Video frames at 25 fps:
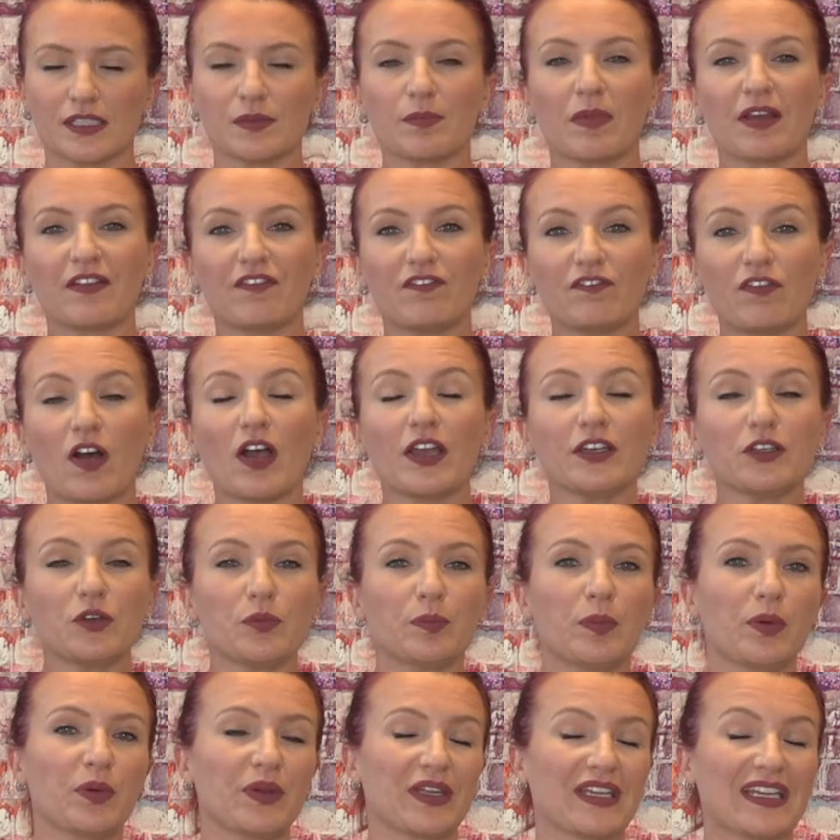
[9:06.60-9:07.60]
my final
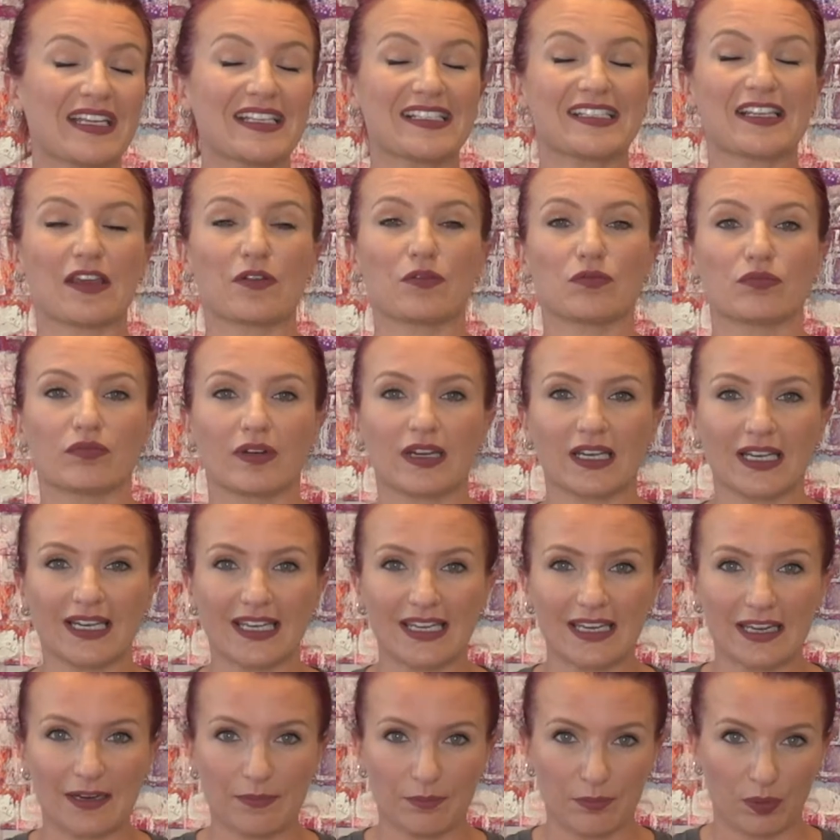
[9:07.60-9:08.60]
point is a
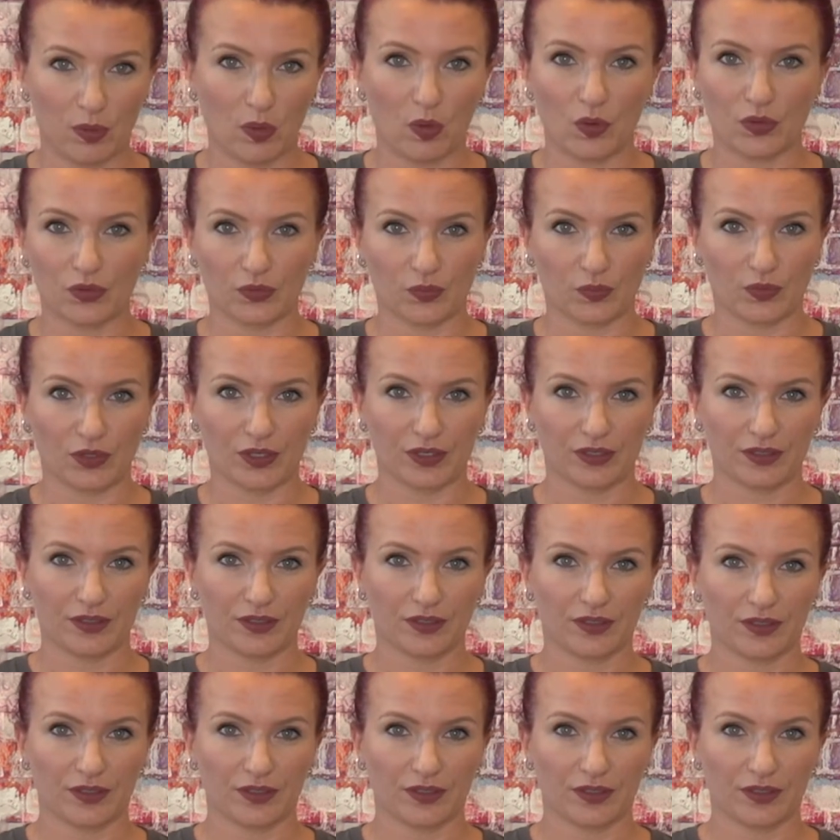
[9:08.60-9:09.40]
really important one.